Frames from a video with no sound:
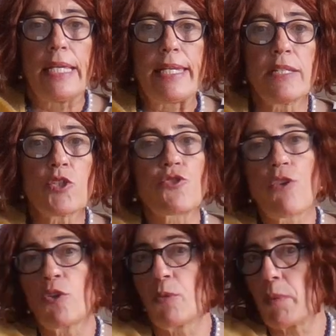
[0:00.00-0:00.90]
In
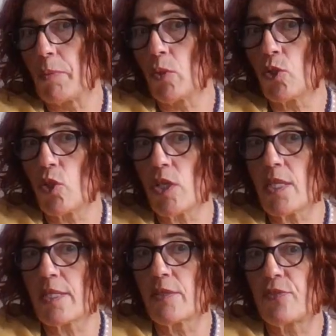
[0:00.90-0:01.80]
astronomy, Pluto
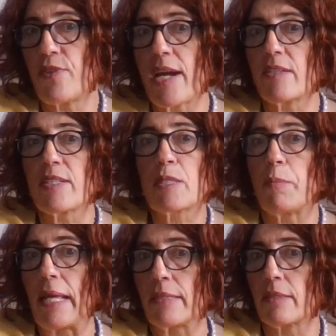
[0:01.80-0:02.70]
is the farthest
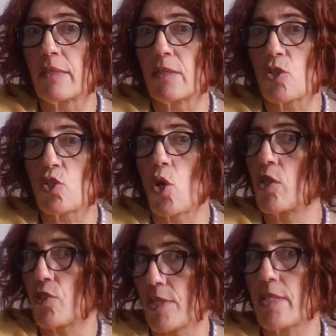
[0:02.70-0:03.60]
planet in the
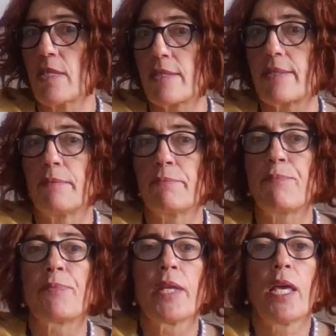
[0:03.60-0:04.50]
solar system,
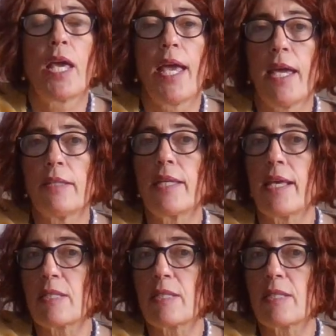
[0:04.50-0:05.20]
and as